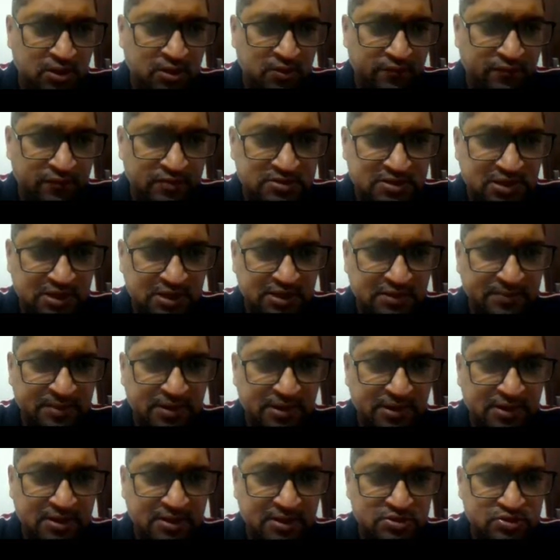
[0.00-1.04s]
which
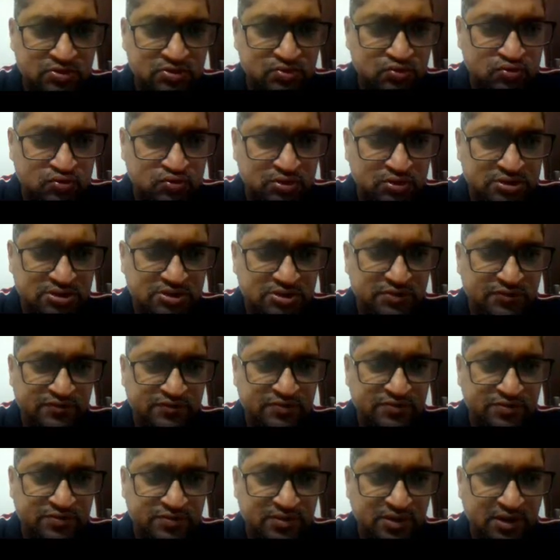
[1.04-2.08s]
ultimately is used to achieve
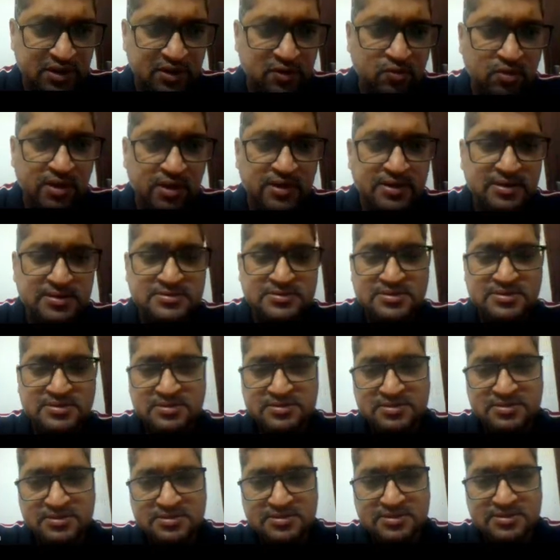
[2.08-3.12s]
the required
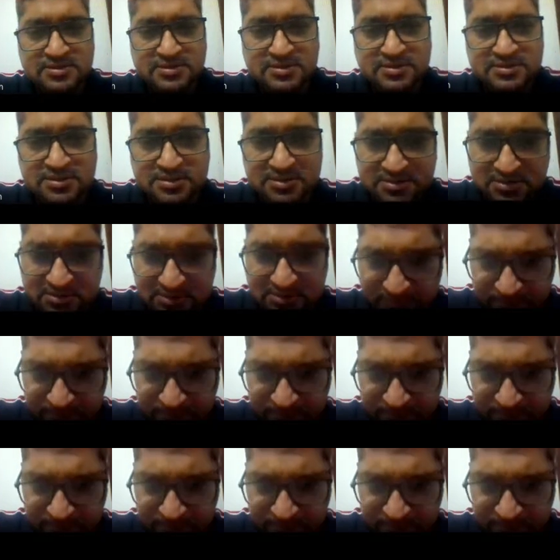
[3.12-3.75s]
consensus in the system.